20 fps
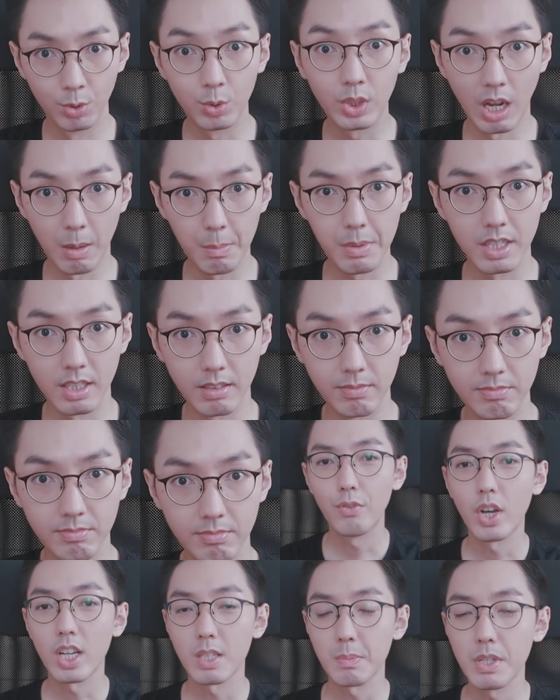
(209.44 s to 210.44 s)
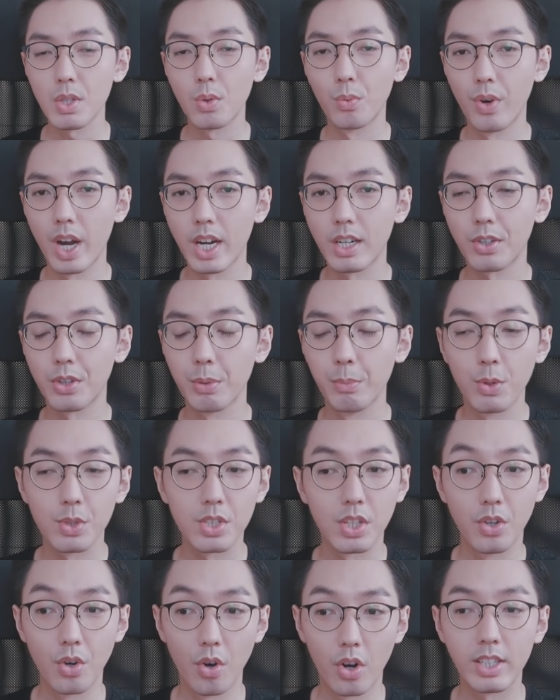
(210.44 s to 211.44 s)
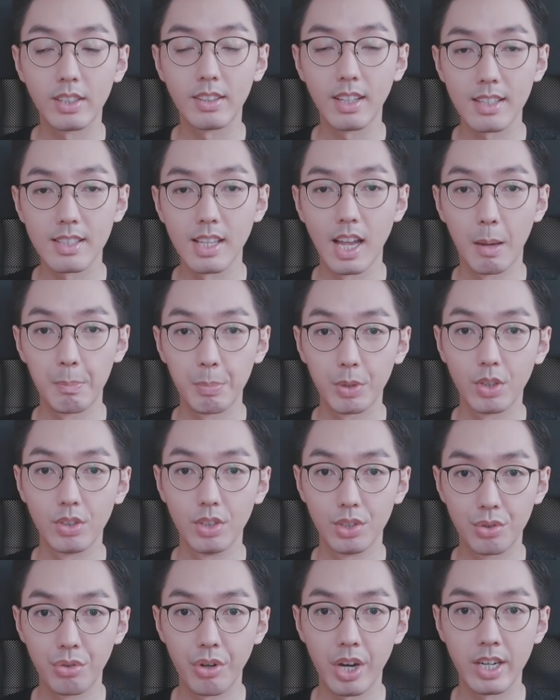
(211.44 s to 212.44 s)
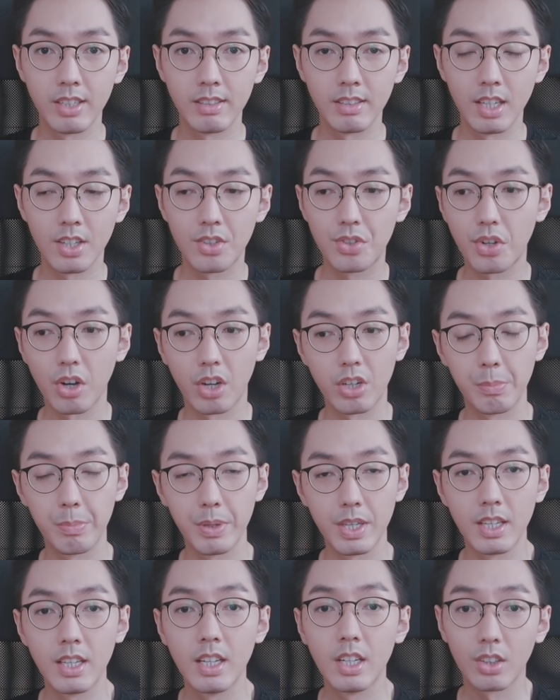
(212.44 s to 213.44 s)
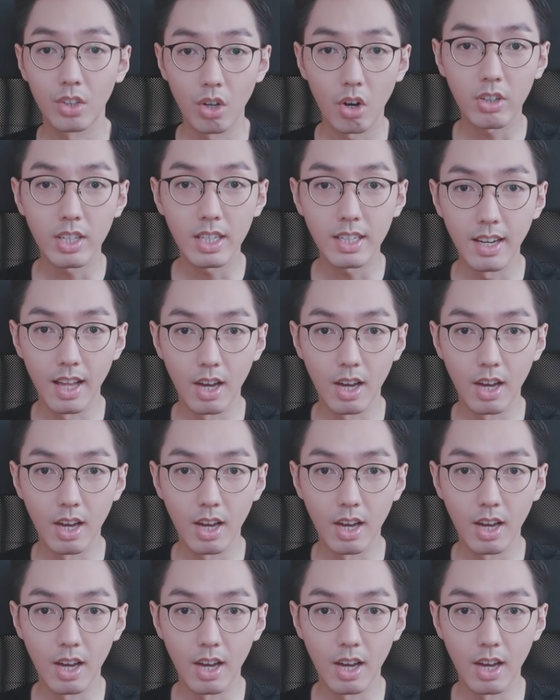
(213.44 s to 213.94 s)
You tell me. If you ask me to rank all the most annoying things that happen on a train, it's gotta be talking